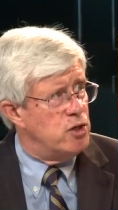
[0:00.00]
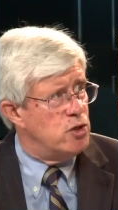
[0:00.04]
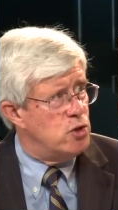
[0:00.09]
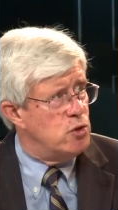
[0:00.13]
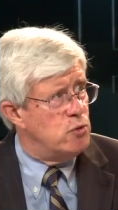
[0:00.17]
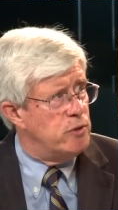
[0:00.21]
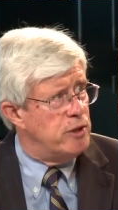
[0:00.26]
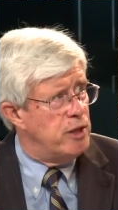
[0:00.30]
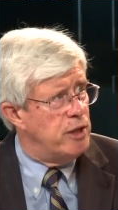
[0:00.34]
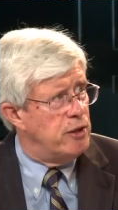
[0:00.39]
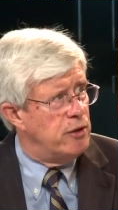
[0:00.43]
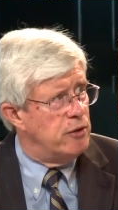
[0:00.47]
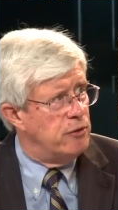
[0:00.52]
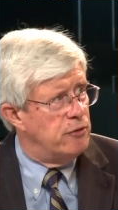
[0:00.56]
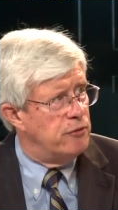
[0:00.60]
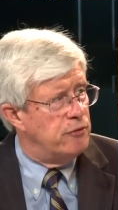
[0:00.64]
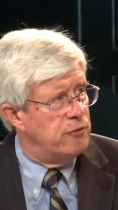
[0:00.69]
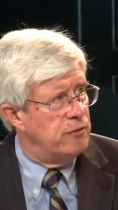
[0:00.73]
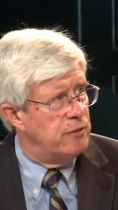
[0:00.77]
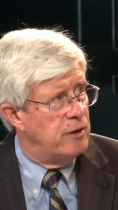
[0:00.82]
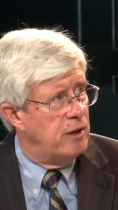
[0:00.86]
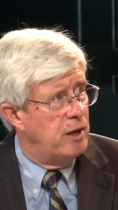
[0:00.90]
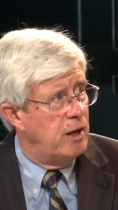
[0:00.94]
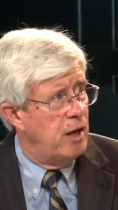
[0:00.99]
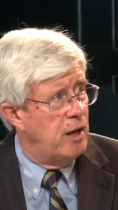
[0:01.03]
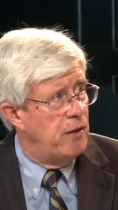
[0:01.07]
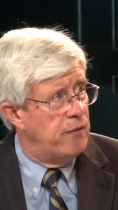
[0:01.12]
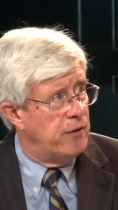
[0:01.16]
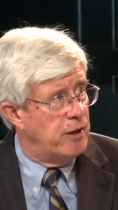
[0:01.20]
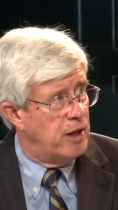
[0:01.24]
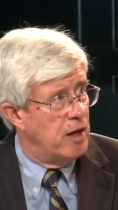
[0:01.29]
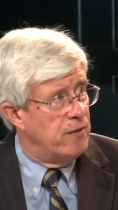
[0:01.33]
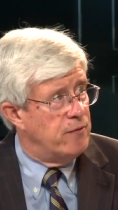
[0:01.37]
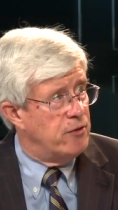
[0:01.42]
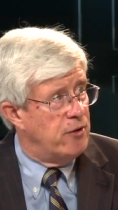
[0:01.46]
in two years.
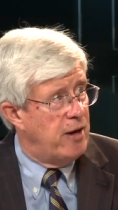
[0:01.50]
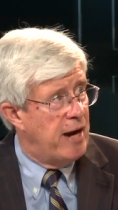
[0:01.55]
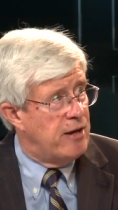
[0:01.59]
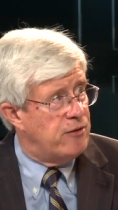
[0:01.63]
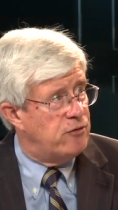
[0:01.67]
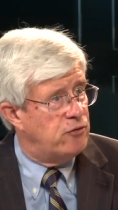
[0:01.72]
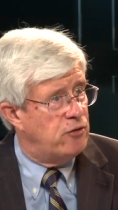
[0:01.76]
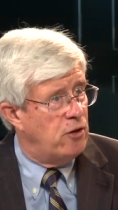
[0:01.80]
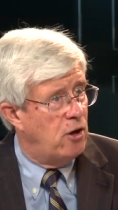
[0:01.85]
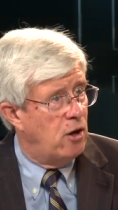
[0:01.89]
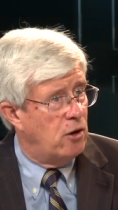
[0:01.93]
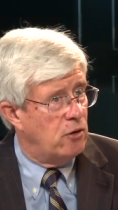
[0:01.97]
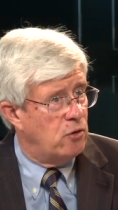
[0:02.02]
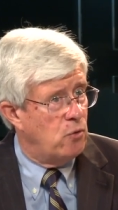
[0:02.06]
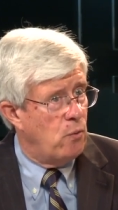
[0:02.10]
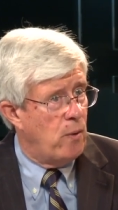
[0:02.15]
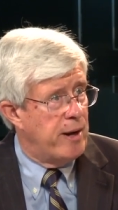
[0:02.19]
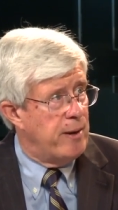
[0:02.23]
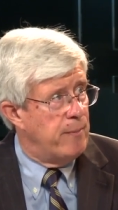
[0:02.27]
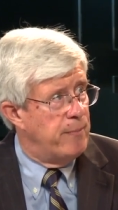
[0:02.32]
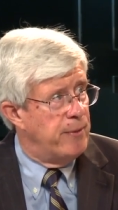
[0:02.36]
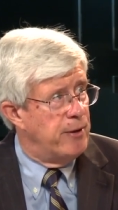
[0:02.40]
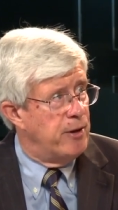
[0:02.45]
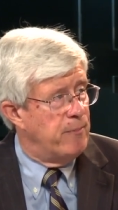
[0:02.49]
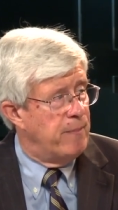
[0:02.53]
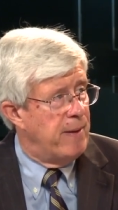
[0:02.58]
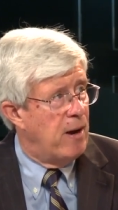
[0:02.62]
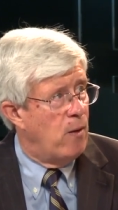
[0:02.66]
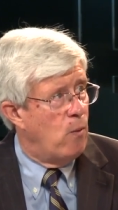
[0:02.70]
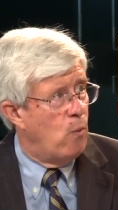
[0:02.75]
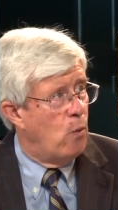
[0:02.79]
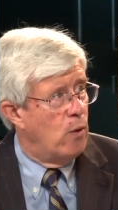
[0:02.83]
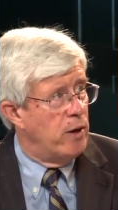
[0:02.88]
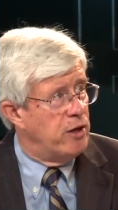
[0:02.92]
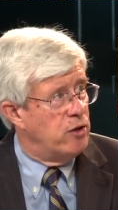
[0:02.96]
The governor has talked quite a bit
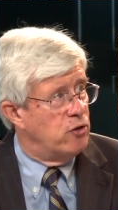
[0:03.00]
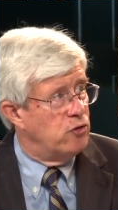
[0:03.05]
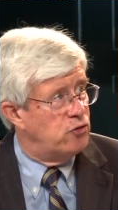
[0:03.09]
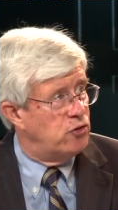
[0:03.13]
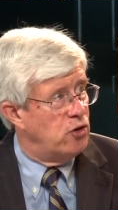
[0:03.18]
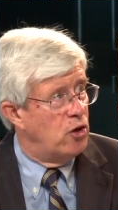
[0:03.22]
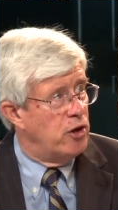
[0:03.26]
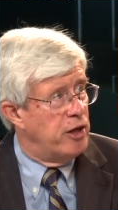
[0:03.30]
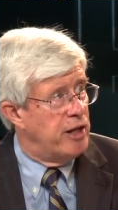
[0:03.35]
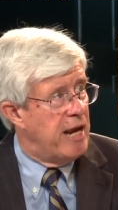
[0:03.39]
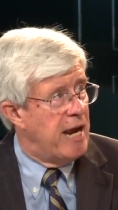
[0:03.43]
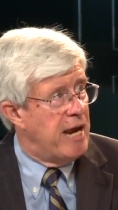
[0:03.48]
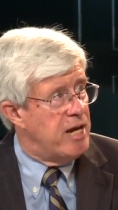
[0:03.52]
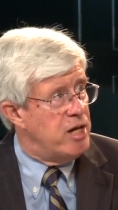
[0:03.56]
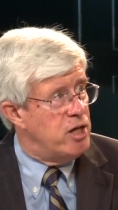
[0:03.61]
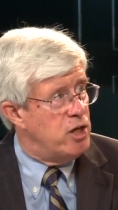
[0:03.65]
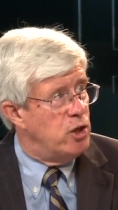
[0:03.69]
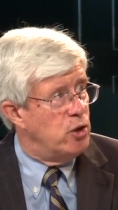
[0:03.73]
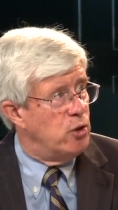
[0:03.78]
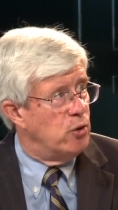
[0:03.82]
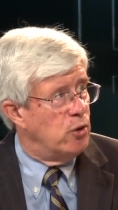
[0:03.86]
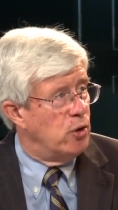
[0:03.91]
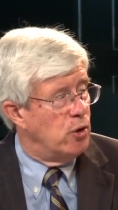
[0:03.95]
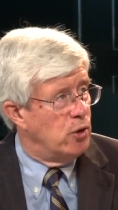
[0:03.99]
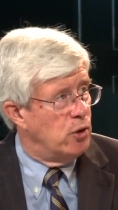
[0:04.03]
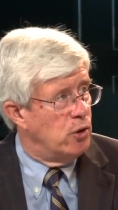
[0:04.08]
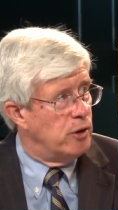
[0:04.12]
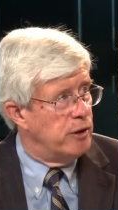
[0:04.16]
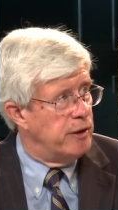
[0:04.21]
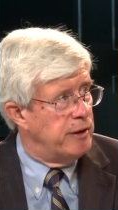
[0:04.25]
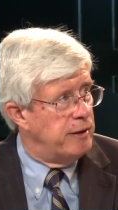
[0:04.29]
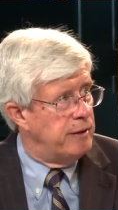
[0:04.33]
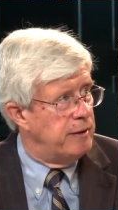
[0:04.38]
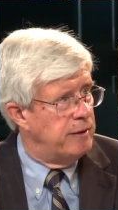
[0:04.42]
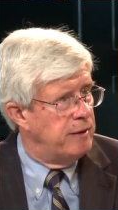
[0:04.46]
about wanting to start it a year
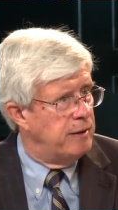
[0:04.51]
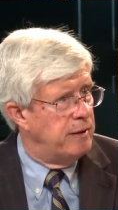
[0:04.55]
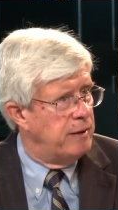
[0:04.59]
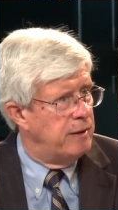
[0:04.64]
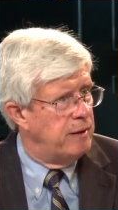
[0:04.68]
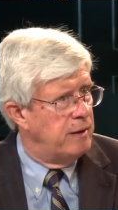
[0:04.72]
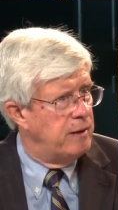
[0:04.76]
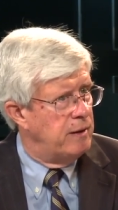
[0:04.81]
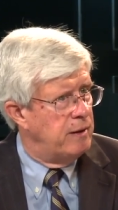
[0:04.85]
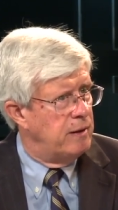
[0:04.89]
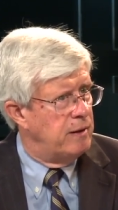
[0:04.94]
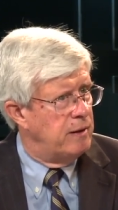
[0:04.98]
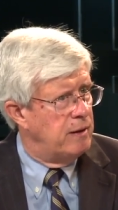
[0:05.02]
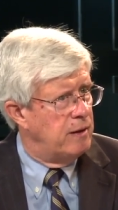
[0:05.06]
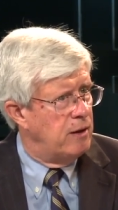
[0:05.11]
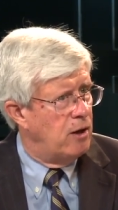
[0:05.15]
early. Mm -hmm.